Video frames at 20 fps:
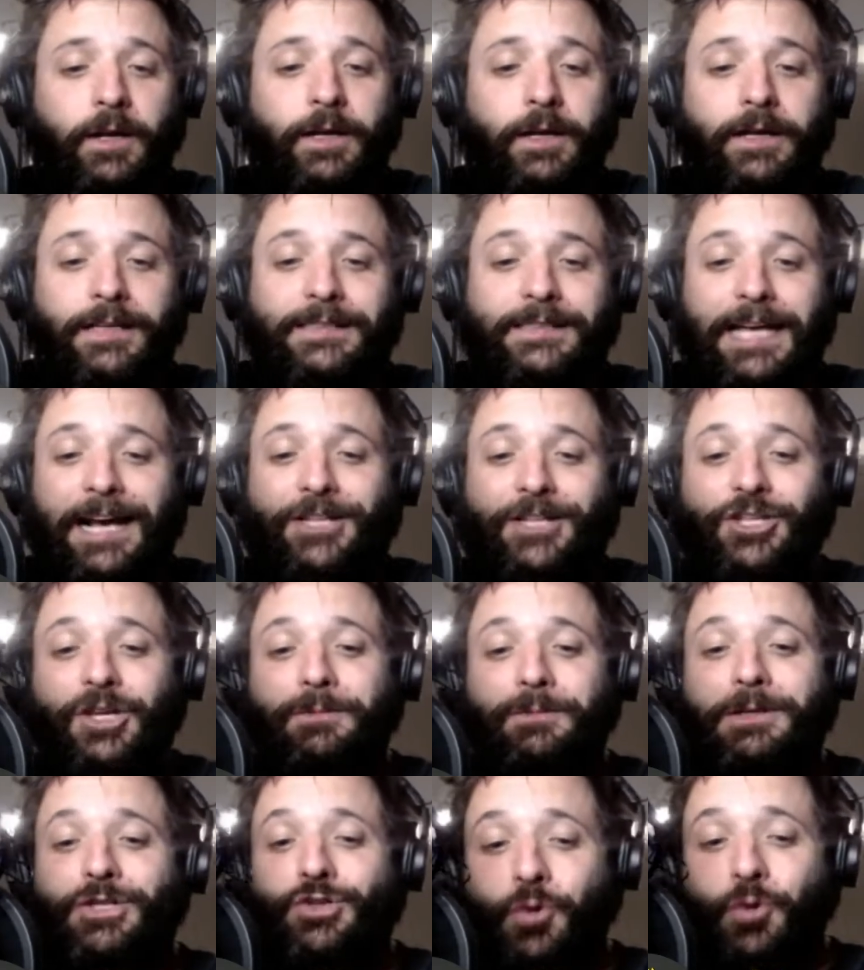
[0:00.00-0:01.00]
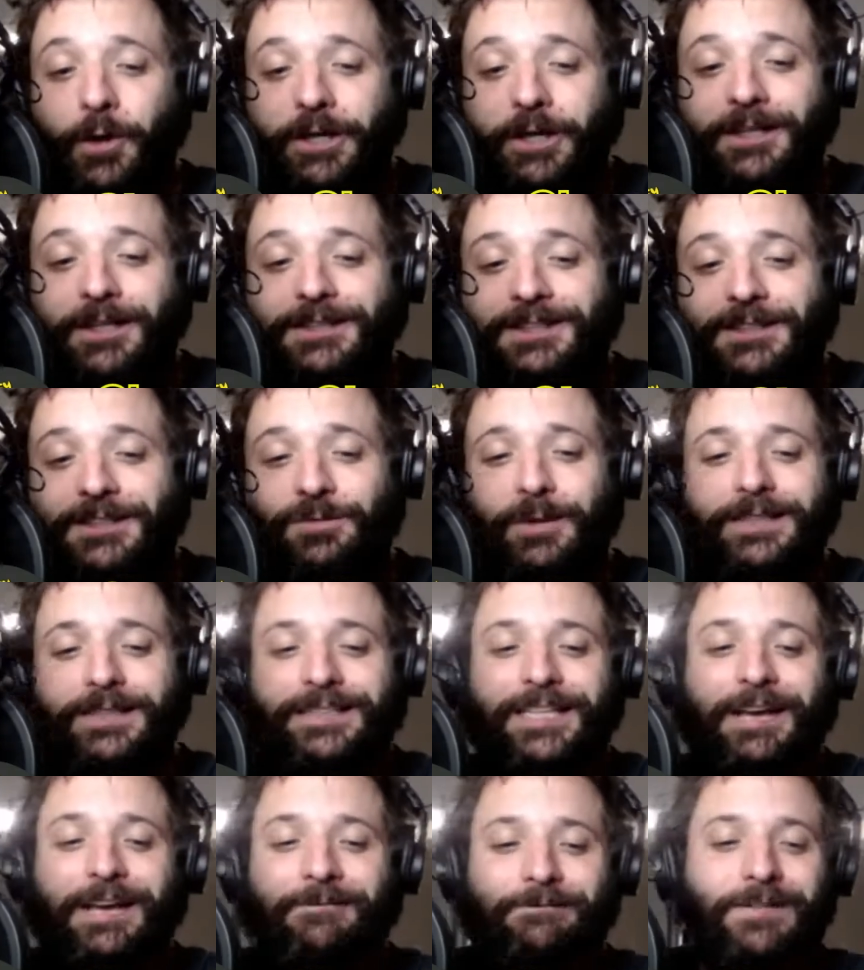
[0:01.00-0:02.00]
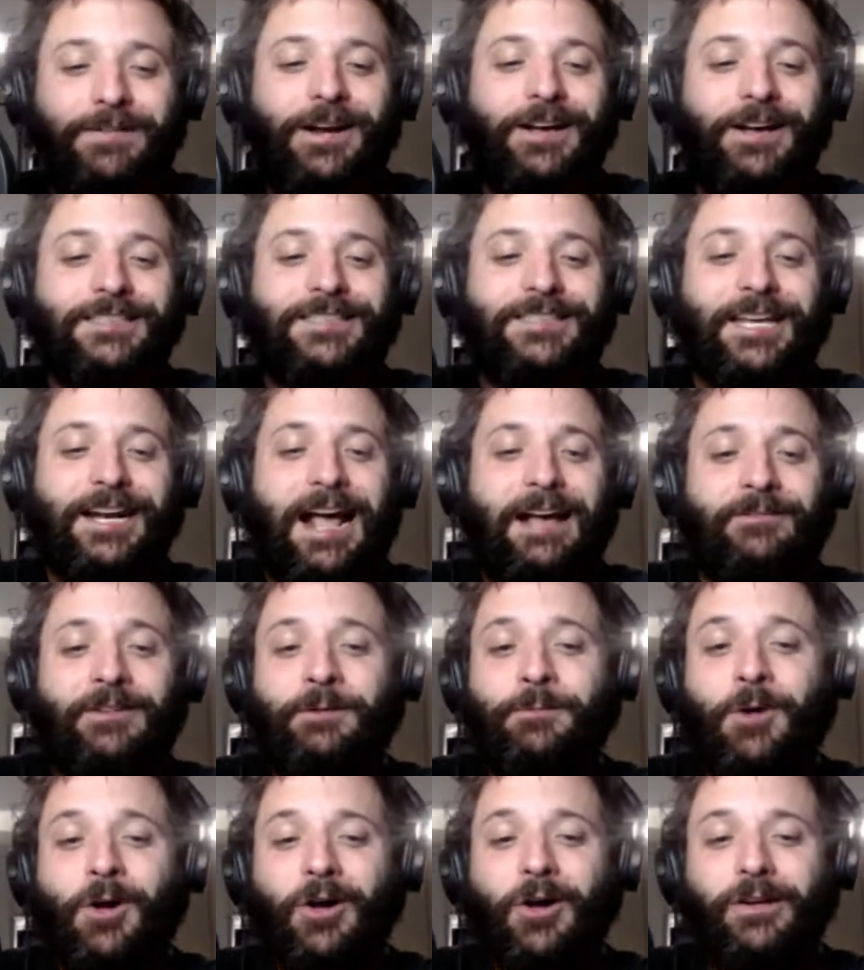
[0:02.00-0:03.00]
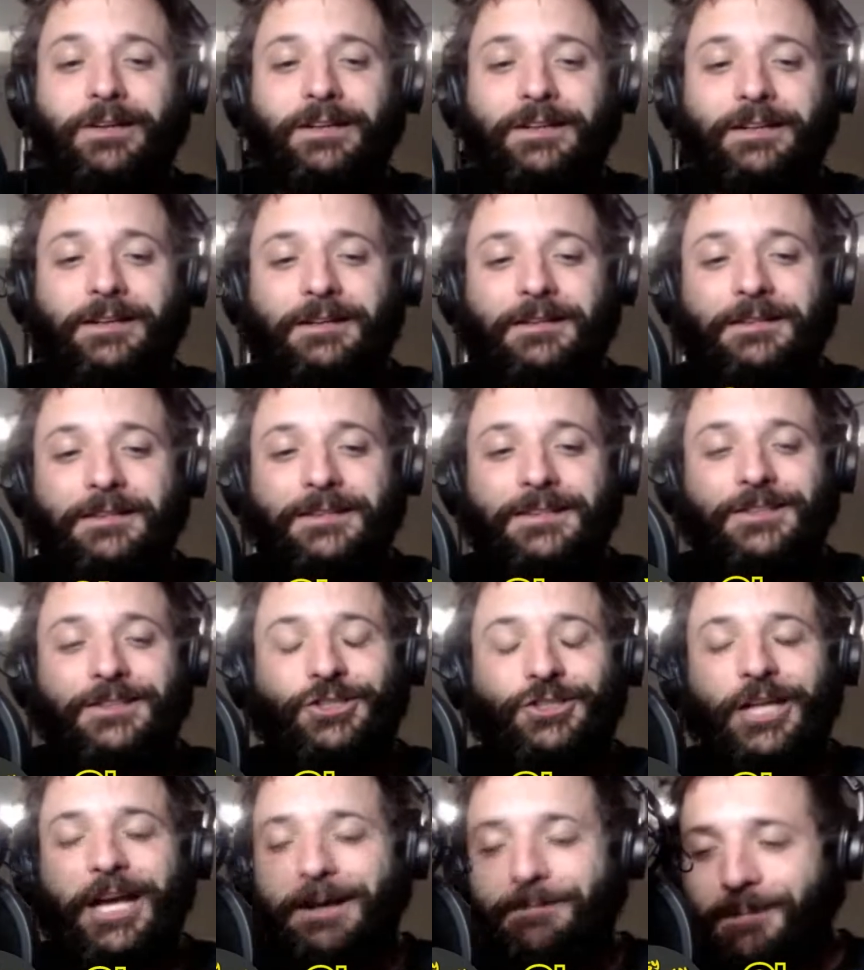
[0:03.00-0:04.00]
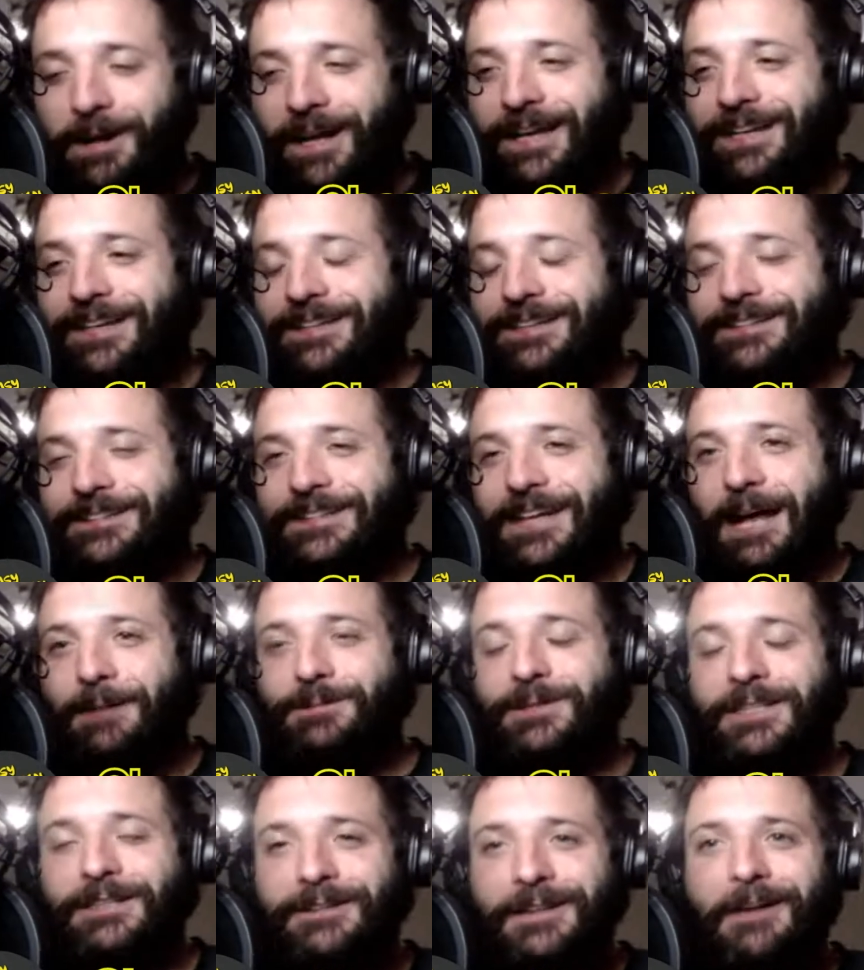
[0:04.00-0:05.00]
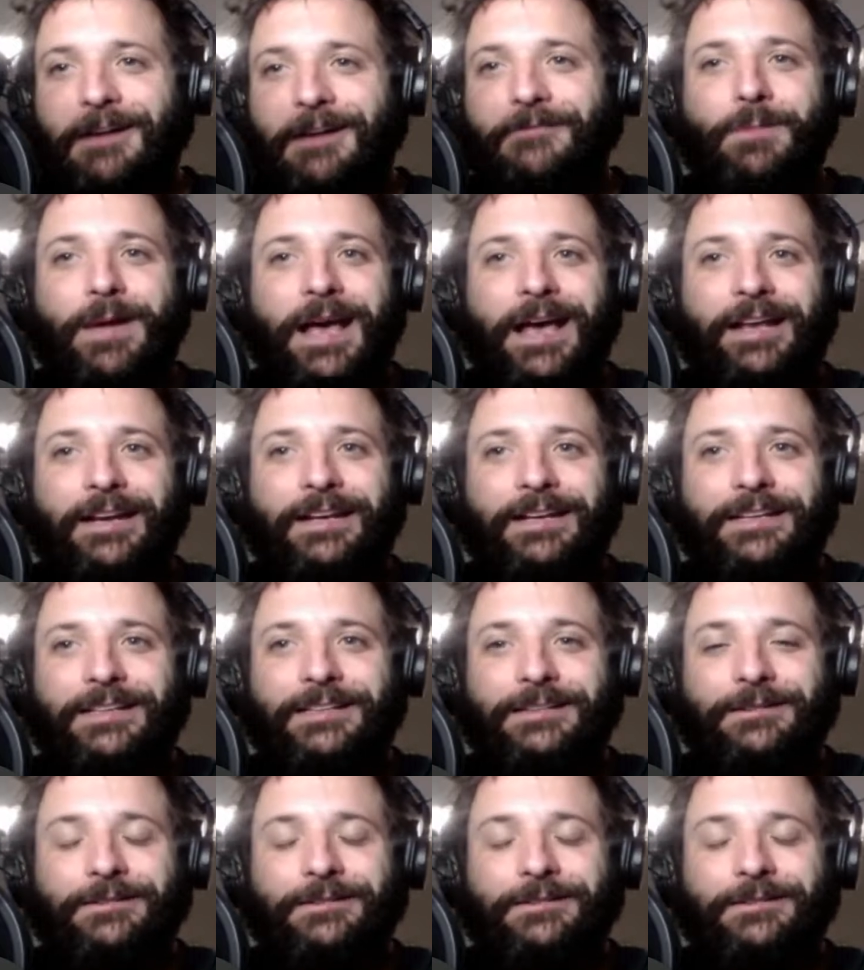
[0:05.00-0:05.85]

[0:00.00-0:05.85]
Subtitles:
is actually going to be joining us this Wednesday. I'm very excited to have him on. J Mike, absolutely love you, man.